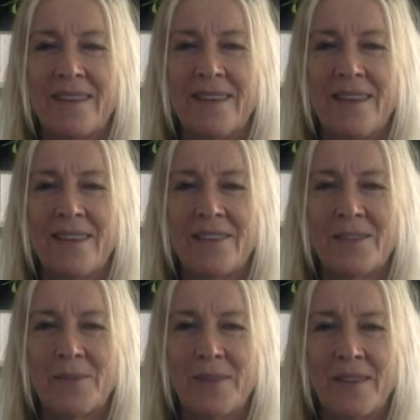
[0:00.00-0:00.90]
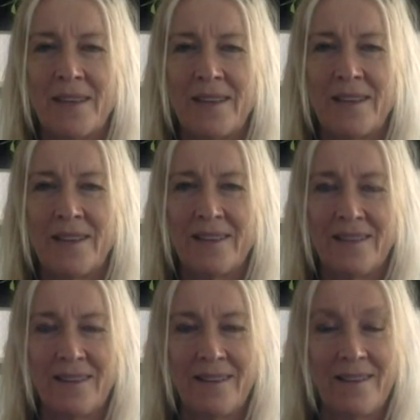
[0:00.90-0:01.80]
Again, just with that
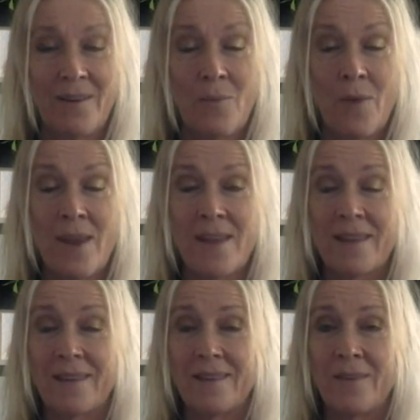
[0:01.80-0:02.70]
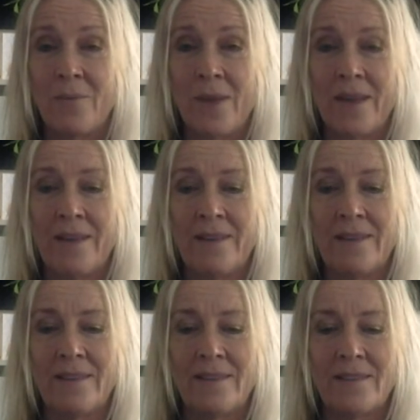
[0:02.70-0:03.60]
awake
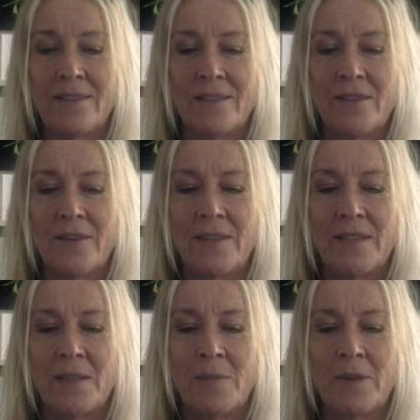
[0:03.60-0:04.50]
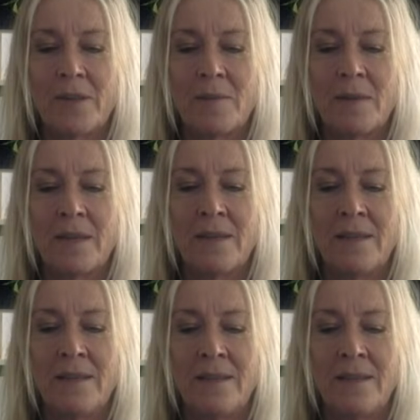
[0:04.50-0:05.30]
awareness, just noticing the breath coming in